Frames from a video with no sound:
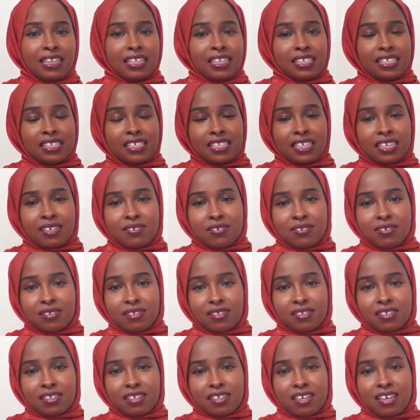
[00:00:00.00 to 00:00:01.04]
These
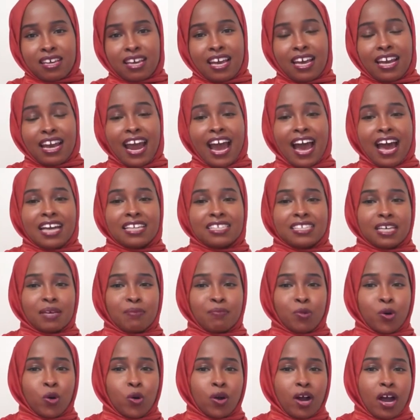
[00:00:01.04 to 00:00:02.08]
skills enhance
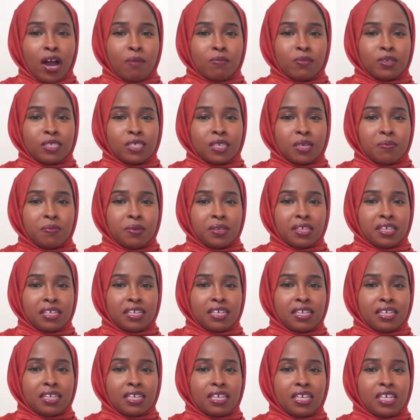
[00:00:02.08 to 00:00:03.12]
a programmer's
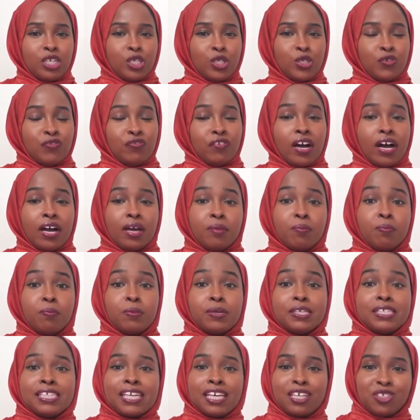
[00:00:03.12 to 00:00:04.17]
ability to find
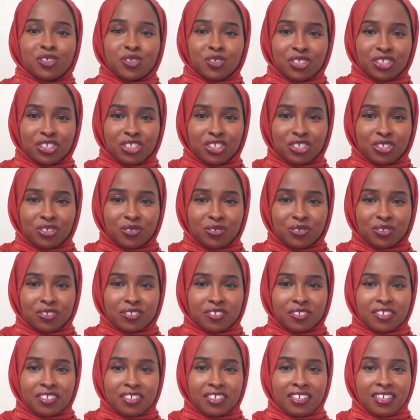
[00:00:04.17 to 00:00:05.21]
potential
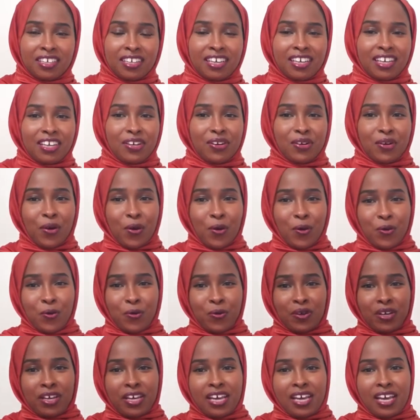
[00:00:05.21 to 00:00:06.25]
issues in
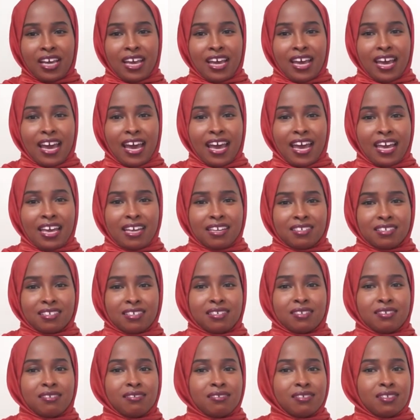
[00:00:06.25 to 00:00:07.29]
code and
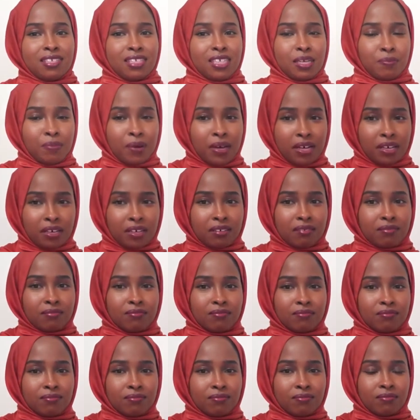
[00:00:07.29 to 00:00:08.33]
debug,
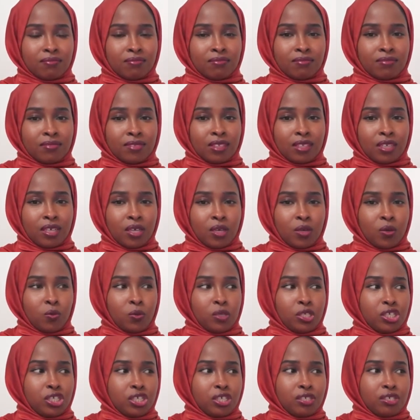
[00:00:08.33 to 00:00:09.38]

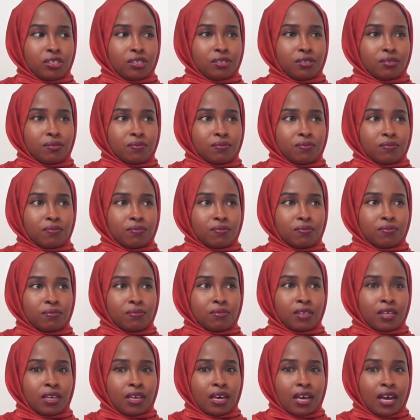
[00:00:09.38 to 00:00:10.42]
which is
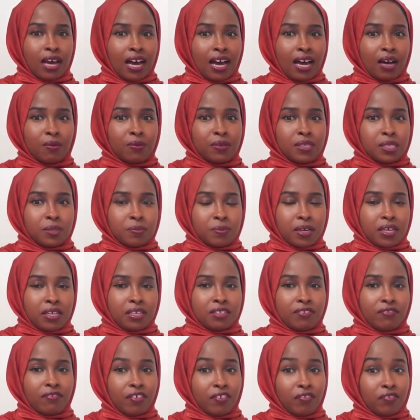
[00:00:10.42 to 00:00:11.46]
how we
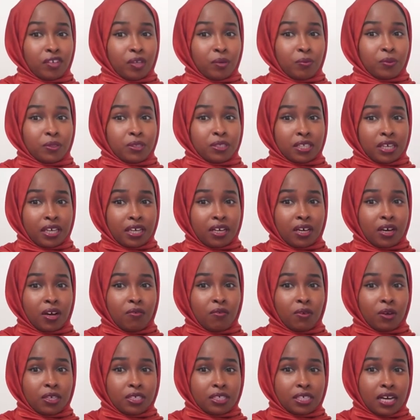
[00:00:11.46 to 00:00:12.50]
spend 50%
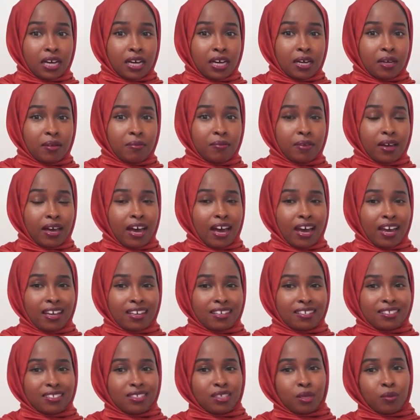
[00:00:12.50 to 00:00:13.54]
of our time
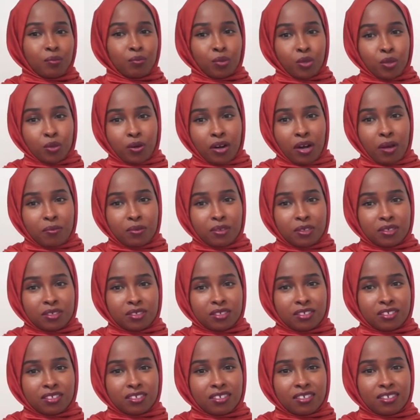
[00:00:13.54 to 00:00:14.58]
as
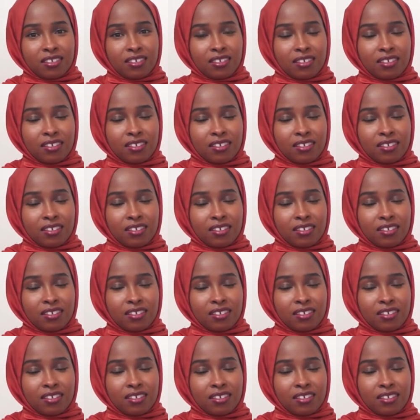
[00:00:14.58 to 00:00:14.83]
programmers.